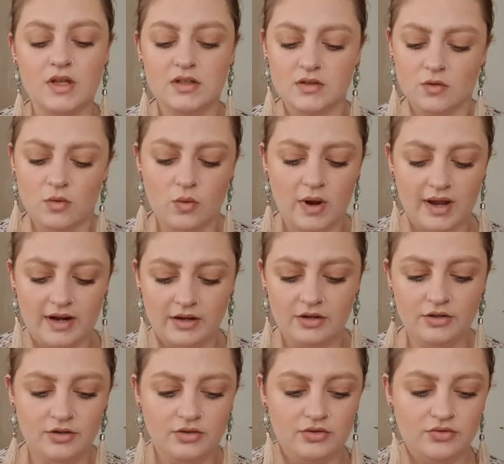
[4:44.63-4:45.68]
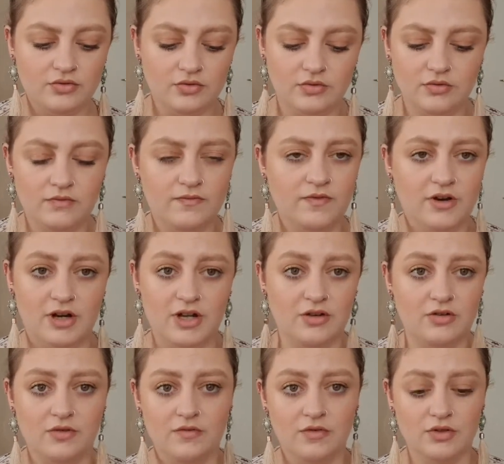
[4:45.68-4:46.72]
It's quite a neutral, very
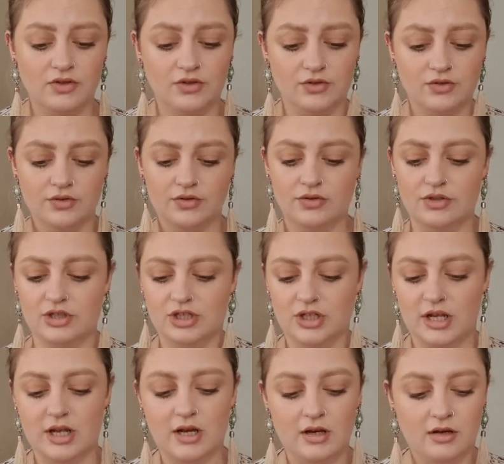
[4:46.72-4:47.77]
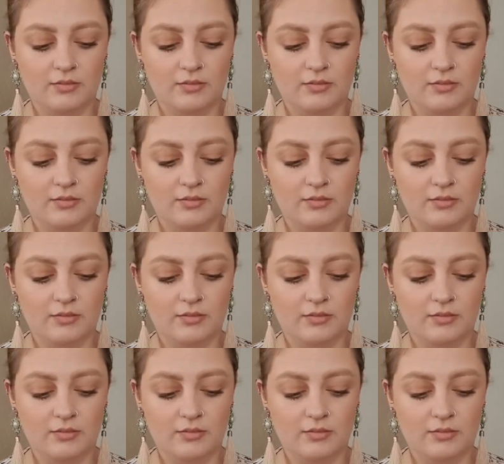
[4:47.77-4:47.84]
universal nude shade.